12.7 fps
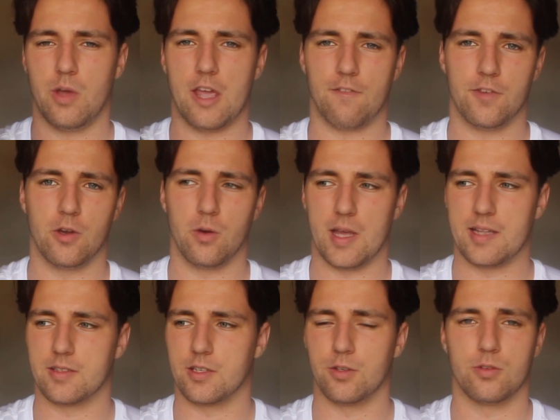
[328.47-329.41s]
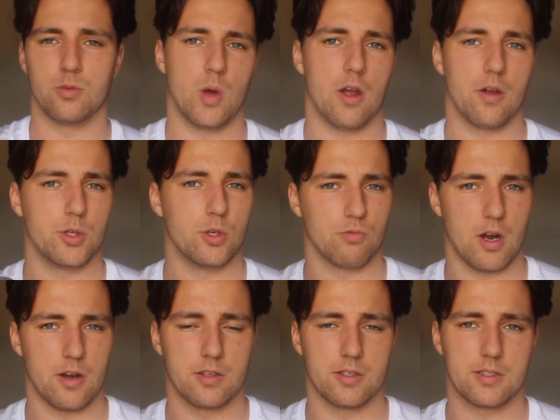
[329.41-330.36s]
if you're into wearing your
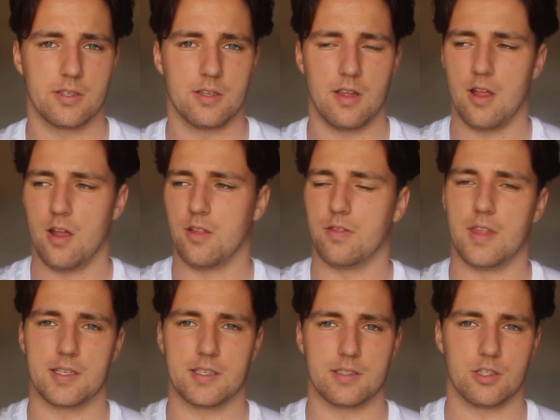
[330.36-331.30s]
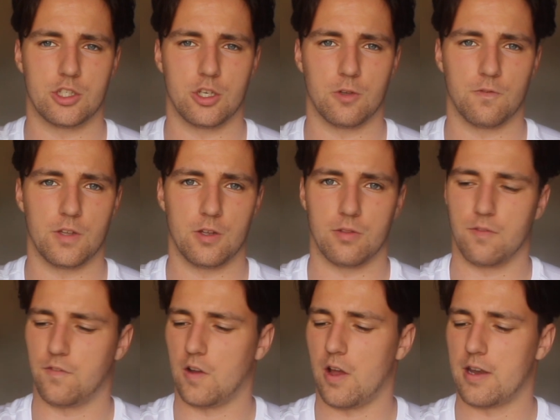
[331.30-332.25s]
runners, this is the shoe for you, the
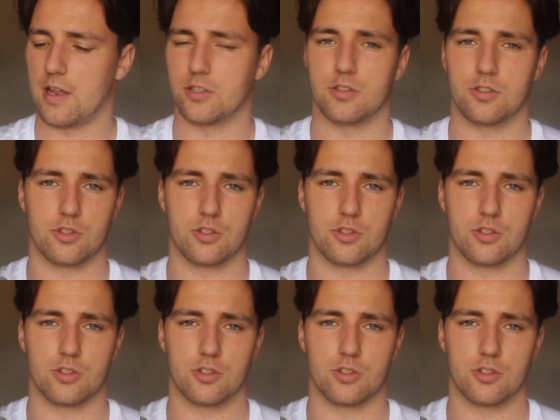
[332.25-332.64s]
Flyknit